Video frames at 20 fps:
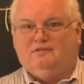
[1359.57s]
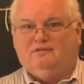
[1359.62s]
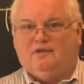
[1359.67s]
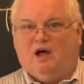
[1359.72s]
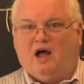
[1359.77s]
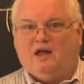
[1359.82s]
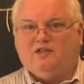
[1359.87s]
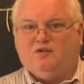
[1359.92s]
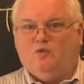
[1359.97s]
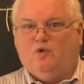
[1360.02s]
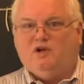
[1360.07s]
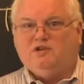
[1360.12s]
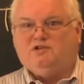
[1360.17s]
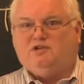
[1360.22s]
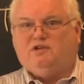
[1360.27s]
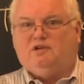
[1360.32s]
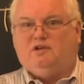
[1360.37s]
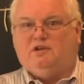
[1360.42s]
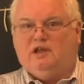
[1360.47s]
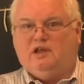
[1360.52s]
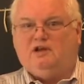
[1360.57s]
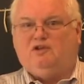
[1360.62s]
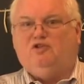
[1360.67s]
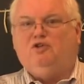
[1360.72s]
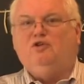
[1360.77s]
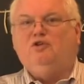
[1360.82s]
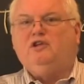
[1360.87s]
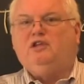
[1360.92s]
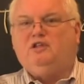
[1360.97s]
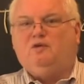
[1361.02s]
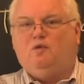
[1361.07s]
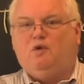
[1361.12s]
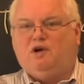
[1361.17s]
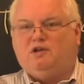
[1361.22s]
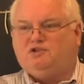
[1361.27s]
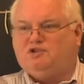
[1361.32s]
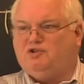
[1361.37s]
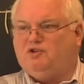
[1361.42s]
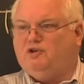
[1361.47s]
not the ones that, including the ones